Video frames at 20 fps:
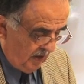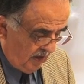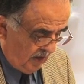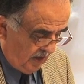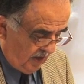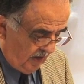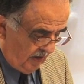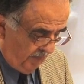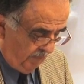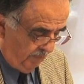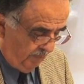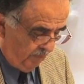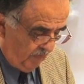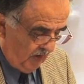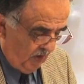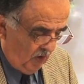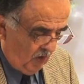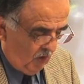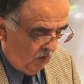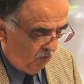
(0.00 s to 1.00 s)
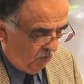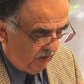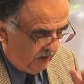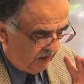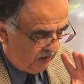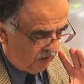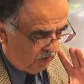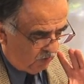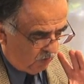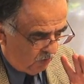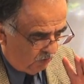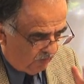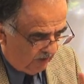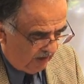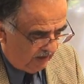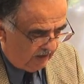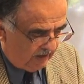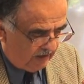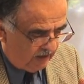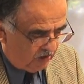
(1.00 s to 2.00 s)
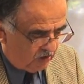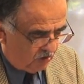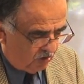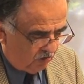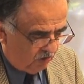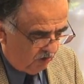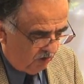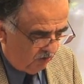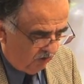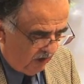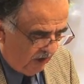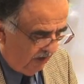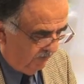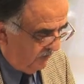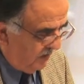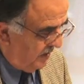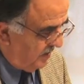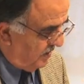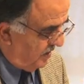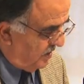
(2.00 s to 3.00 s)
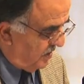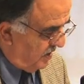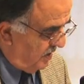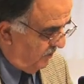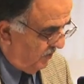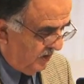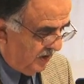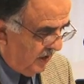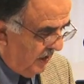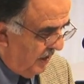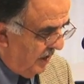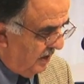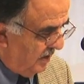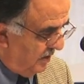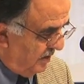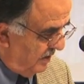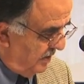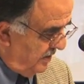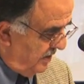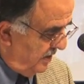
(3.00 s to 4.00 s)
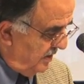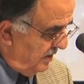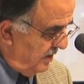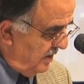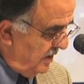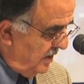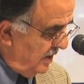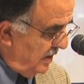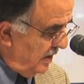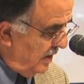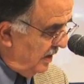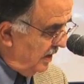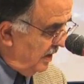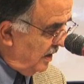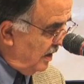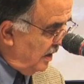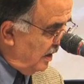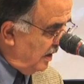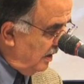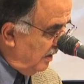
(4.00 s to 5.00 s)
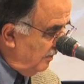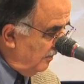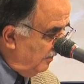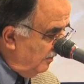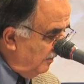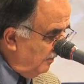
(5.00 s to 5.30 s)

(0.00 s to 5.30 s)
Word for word: Um, when his, Ruben and his crew arrived at the Silver Dollar, uh,